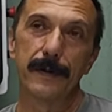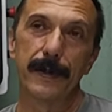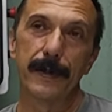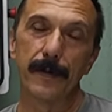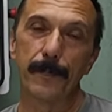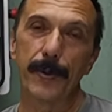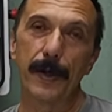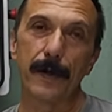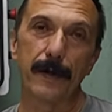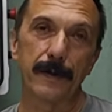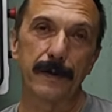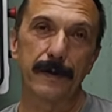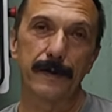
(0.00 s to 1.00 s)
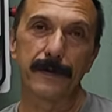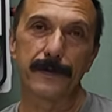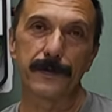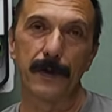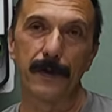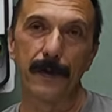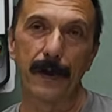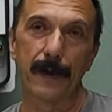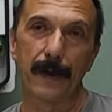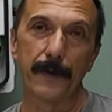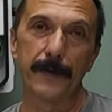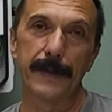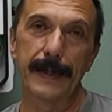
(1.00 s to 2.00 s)
in a pair. So
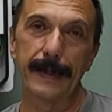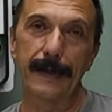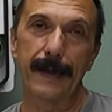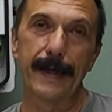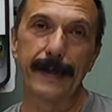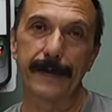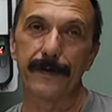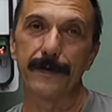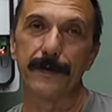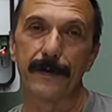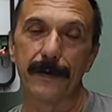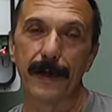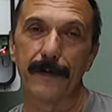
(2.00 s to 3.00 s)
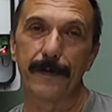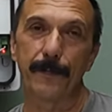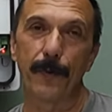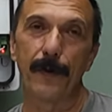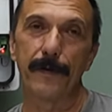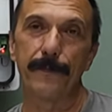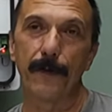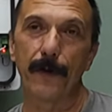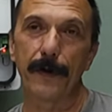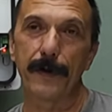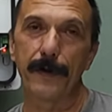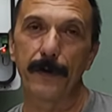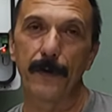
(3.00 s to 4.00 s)
I would need 8 11.4
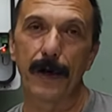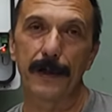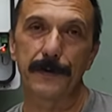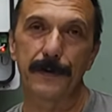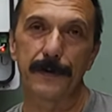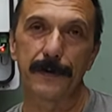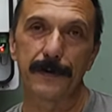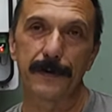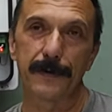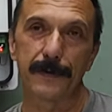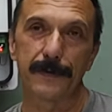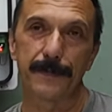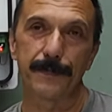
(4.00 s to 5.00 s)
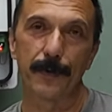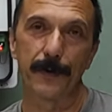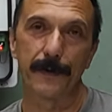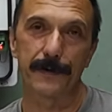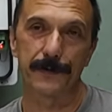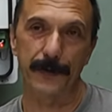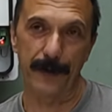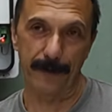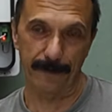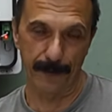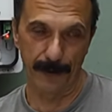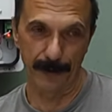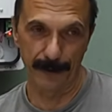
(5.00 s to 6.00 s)
kilowatts to pull this off.
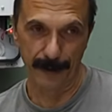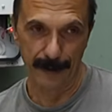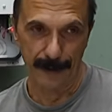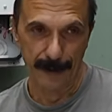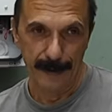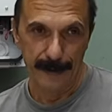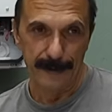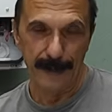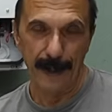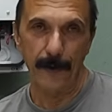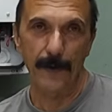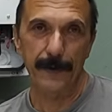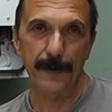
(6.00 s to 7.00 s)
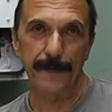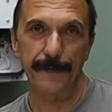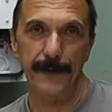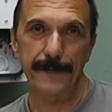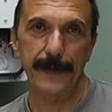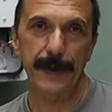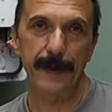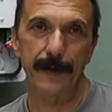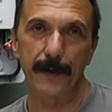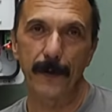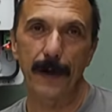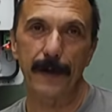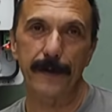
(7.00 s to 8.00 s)
But now with the 50
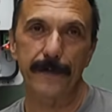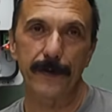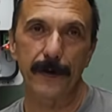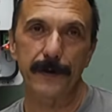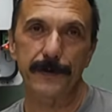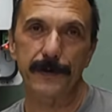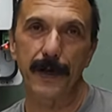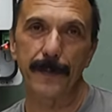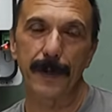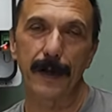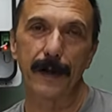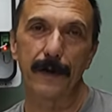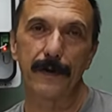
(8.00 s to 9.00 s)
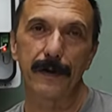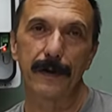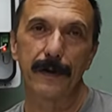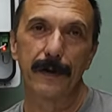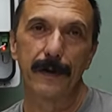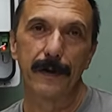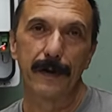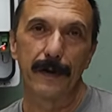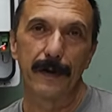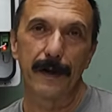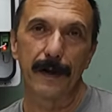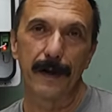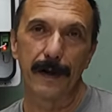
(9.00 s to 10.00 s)
kilowatt inverters coming out,
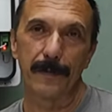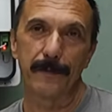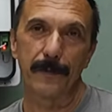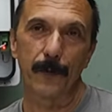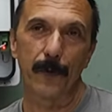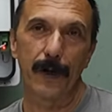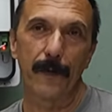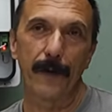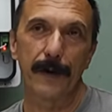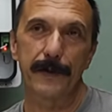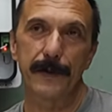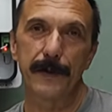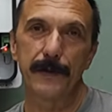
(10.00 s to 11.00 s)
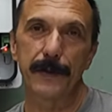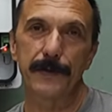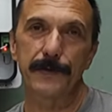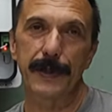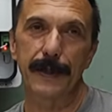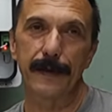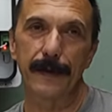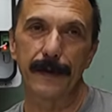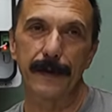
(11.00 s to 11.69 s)
what I want to do is get